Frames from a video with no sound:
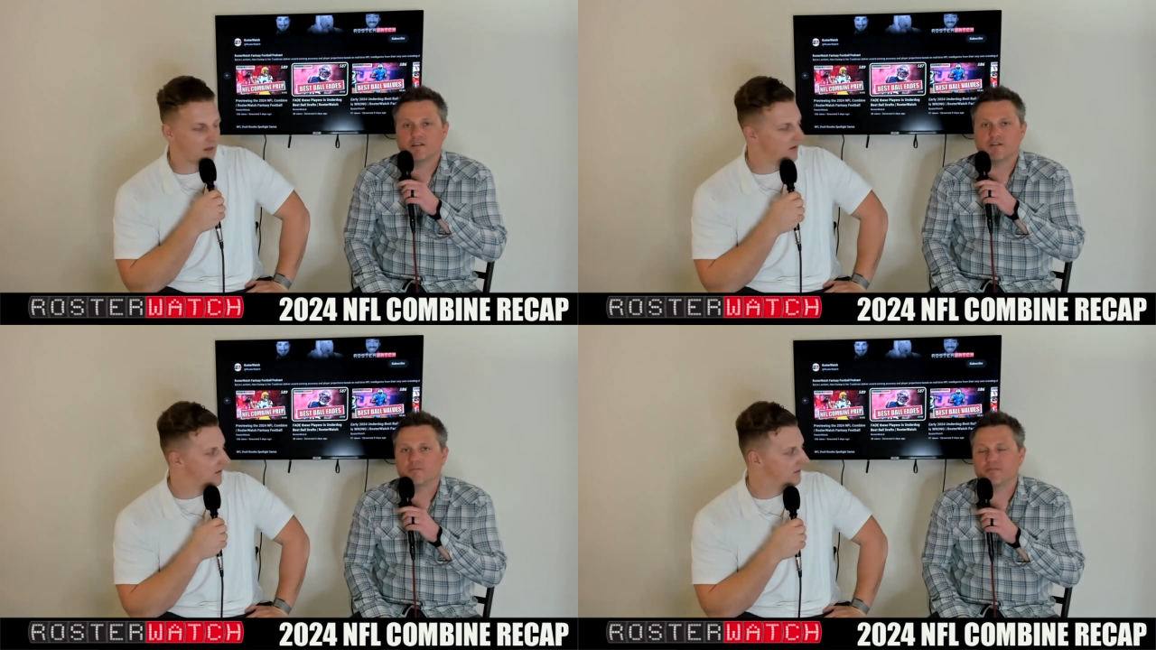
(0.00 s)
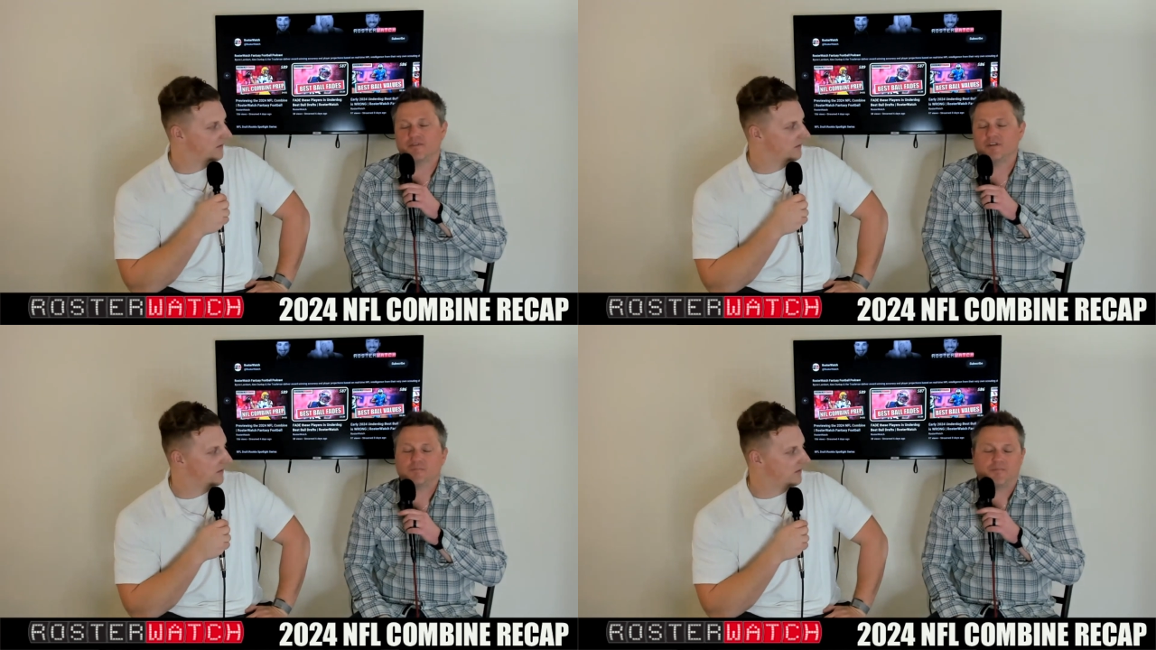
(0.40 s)
Speaker 1: the,
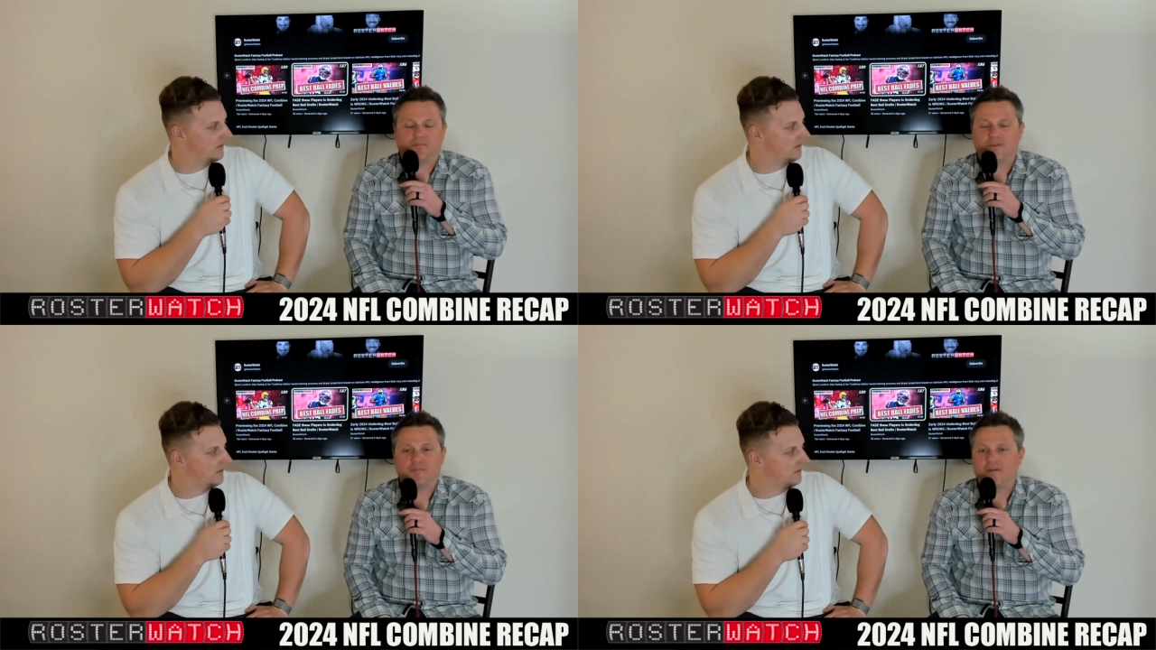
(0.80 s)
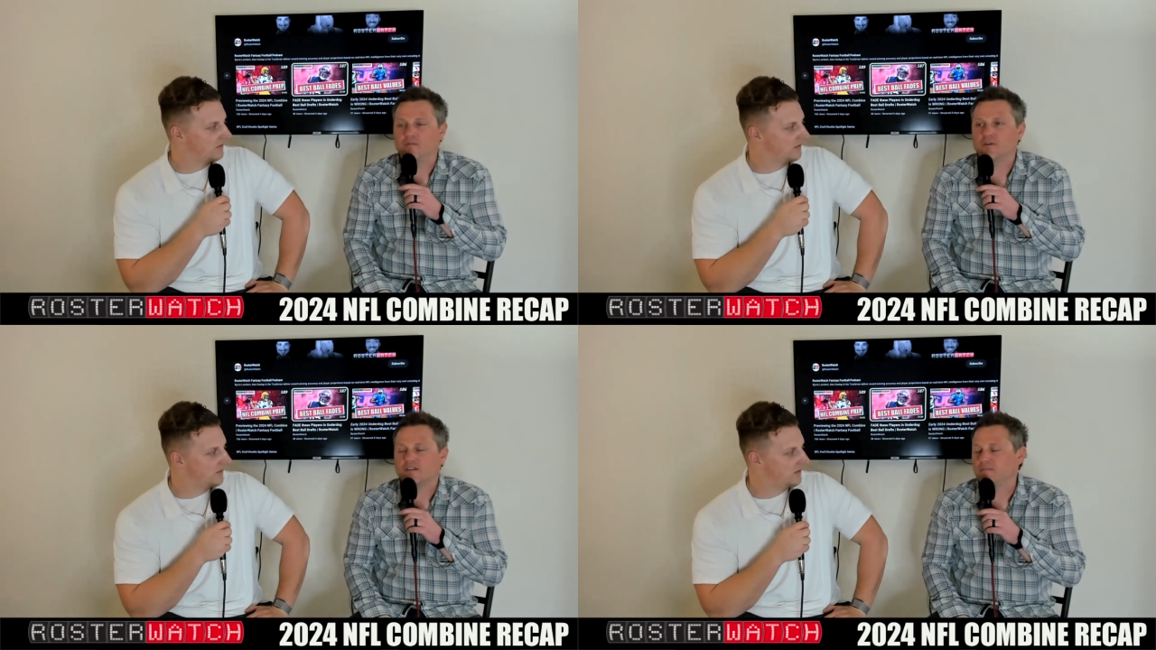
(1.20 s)
these these
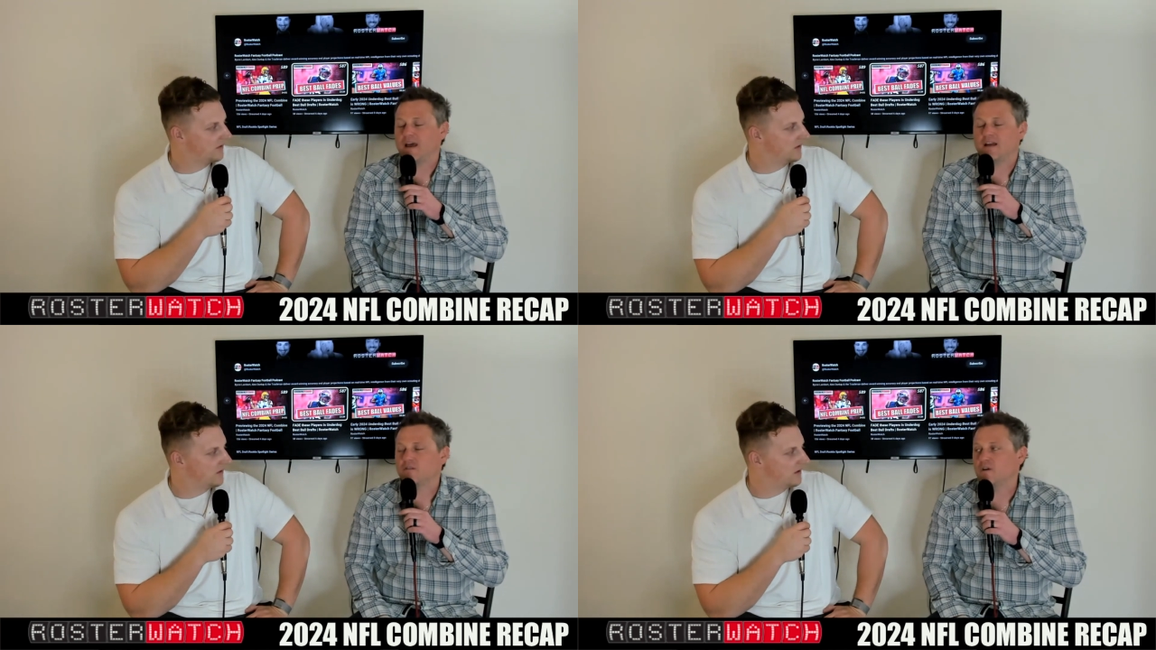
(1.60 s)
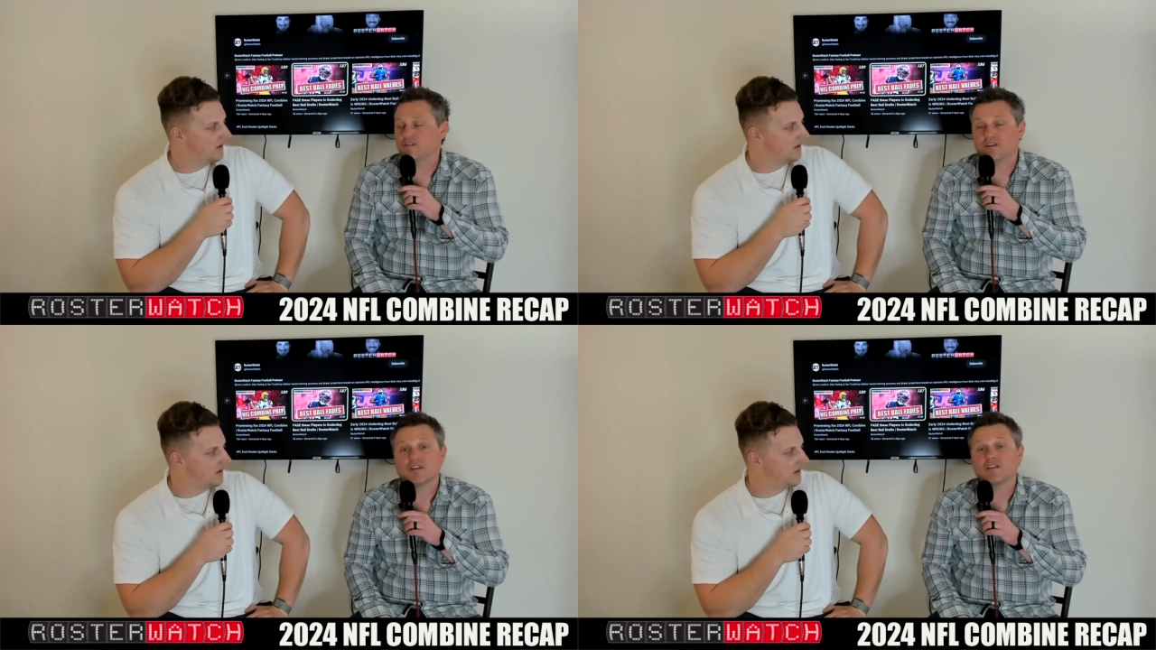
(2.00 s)
people ask bad
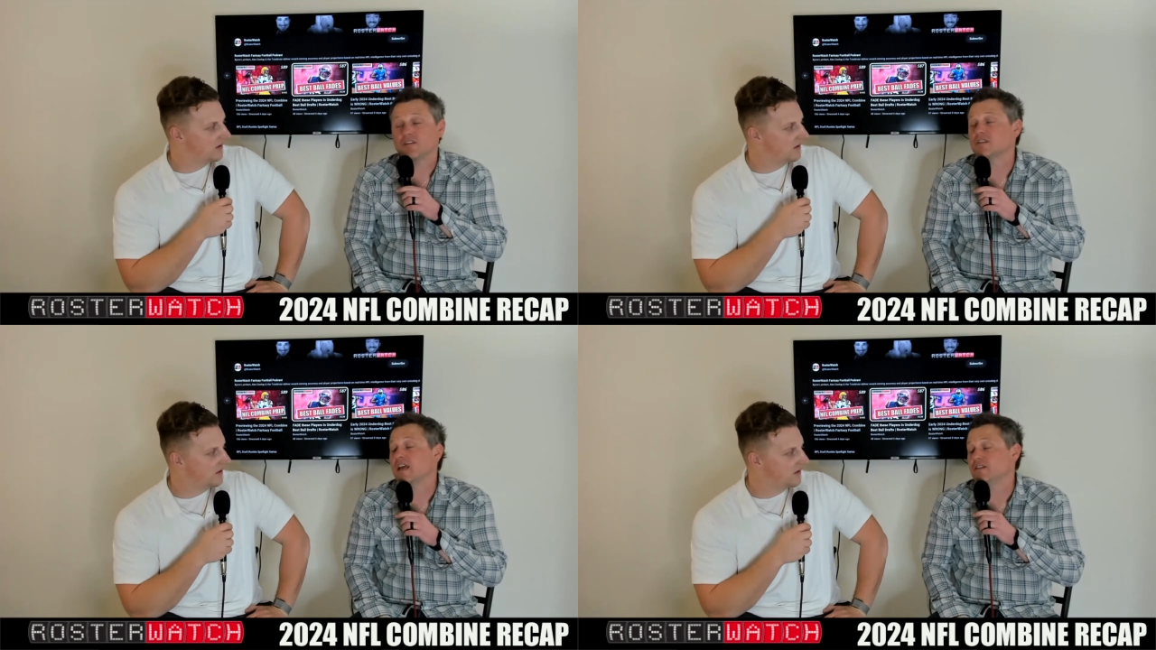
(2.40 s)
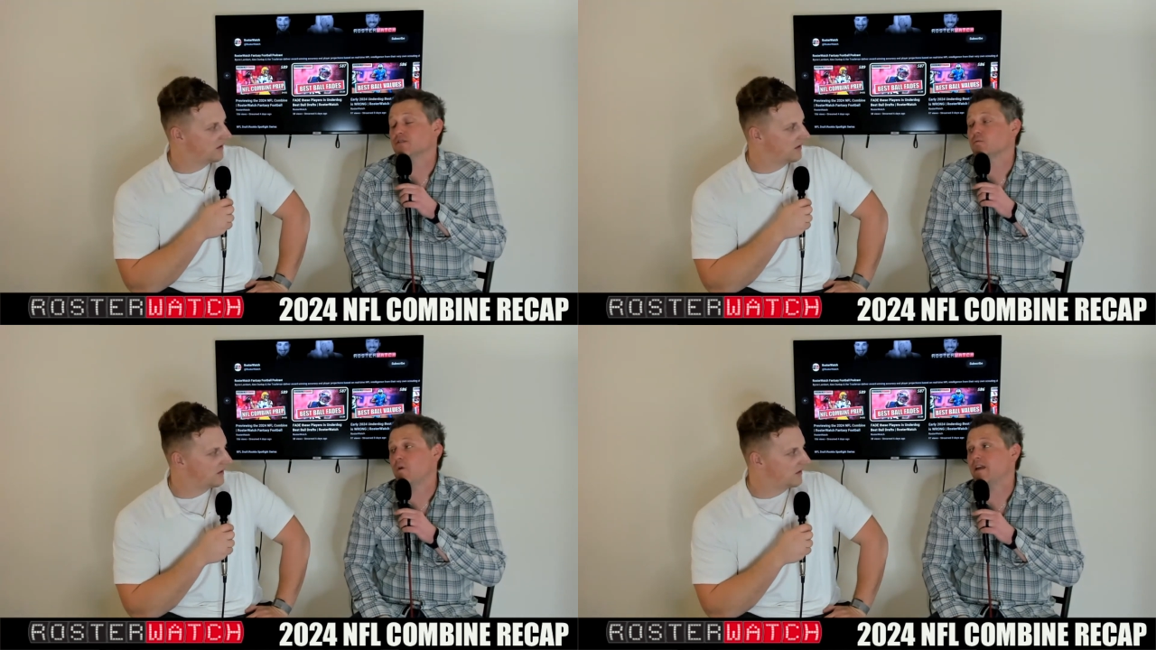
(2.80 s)
questions and just and
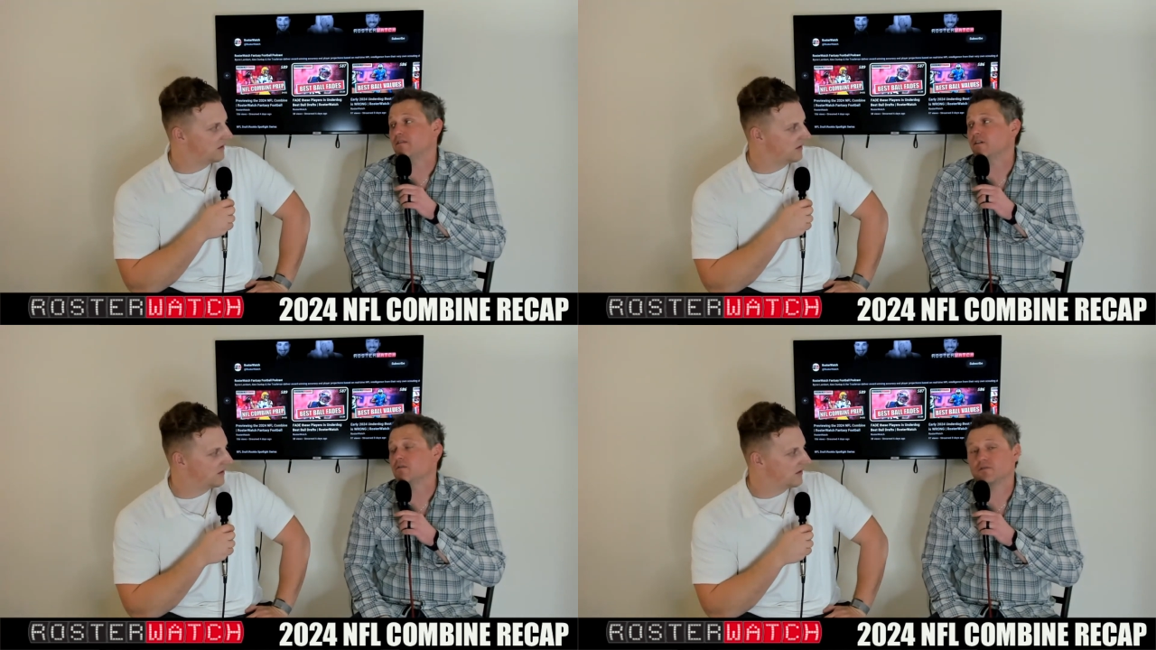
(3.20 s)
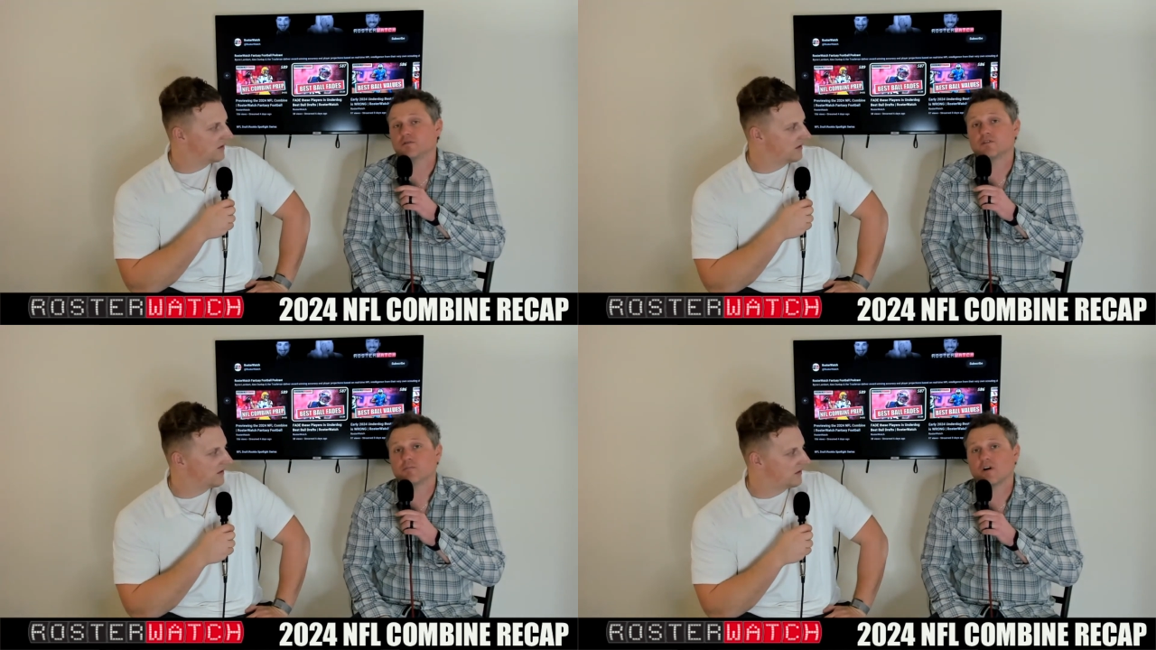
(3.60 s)
just wait till
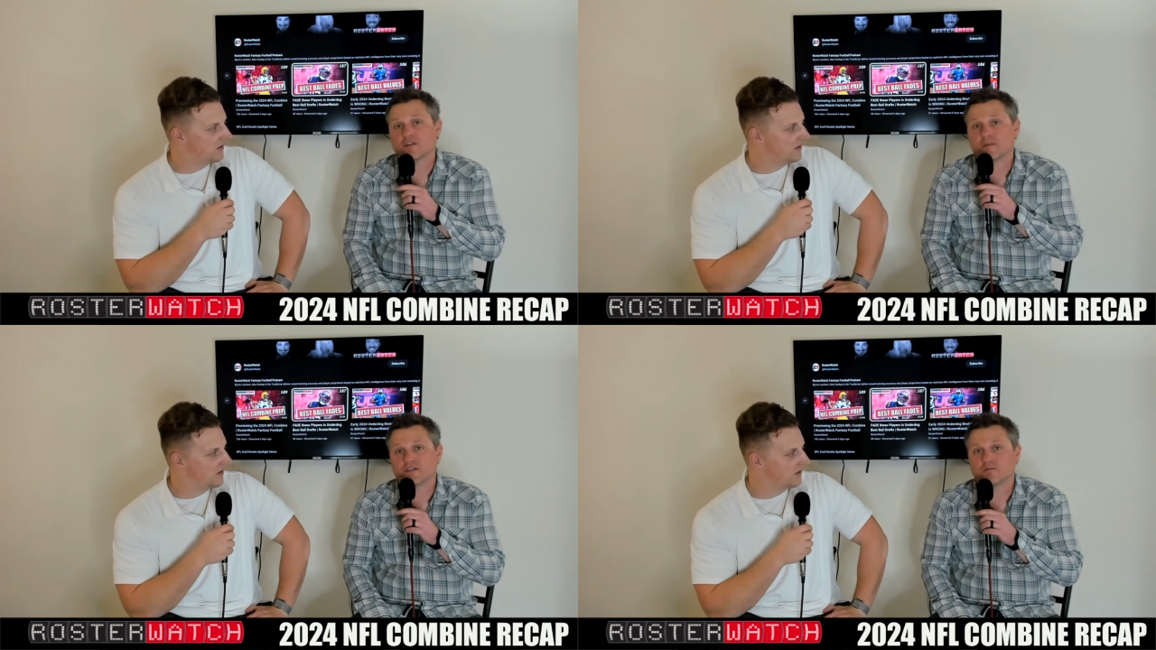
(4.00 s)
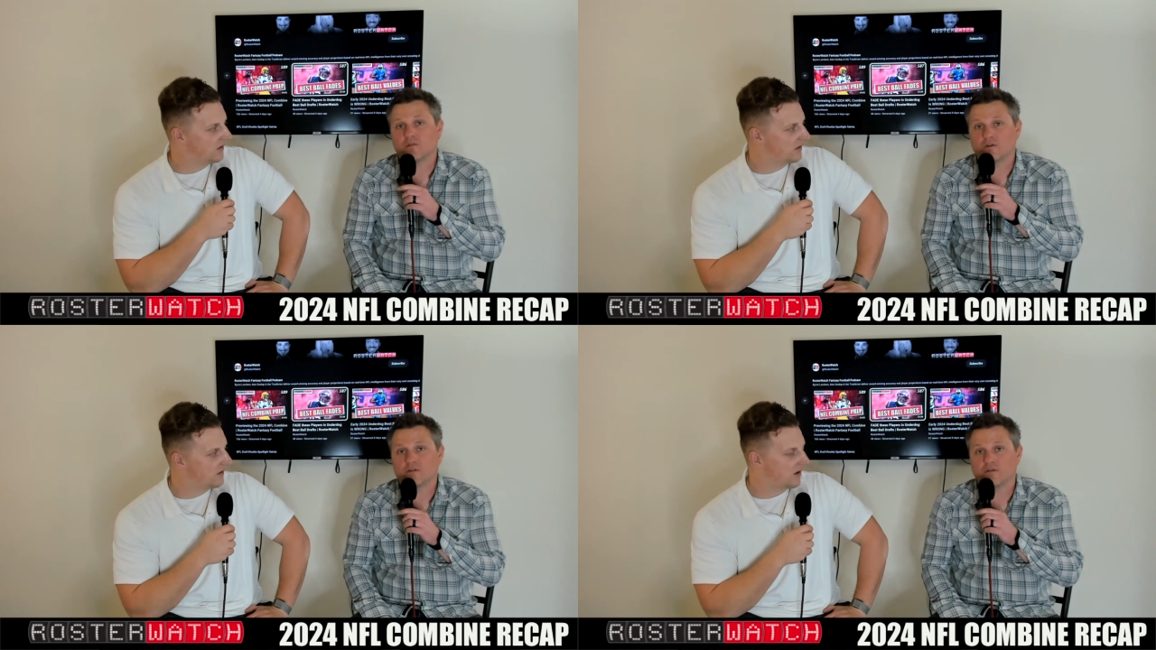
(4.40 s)
the prospects
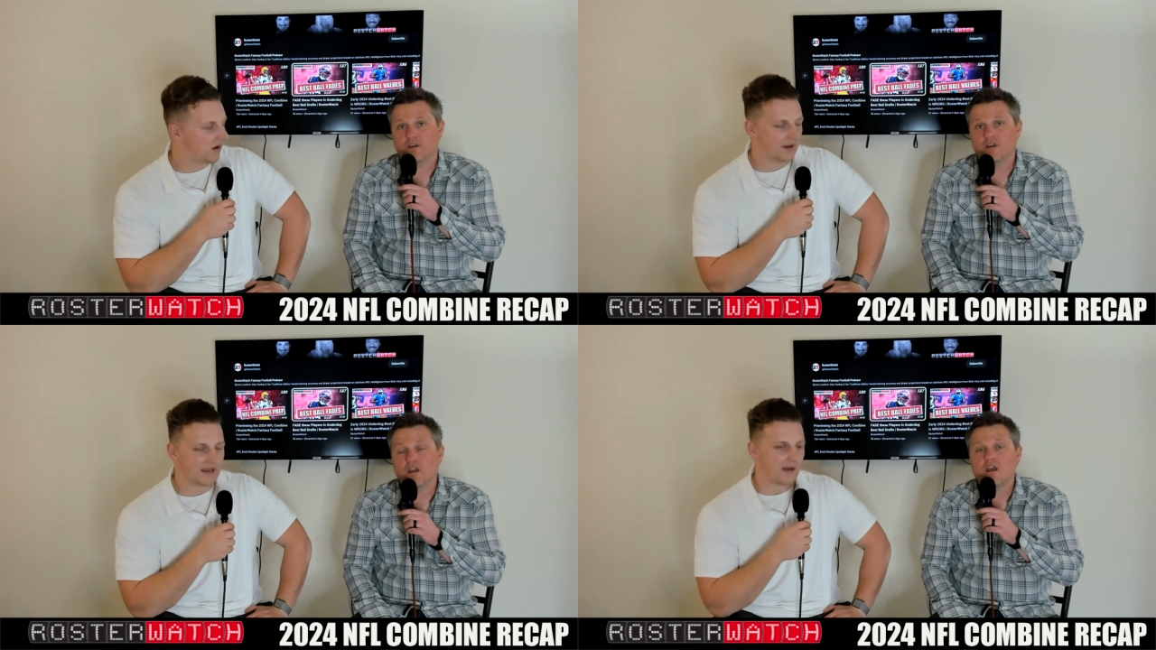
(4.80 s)
tomorrow coach.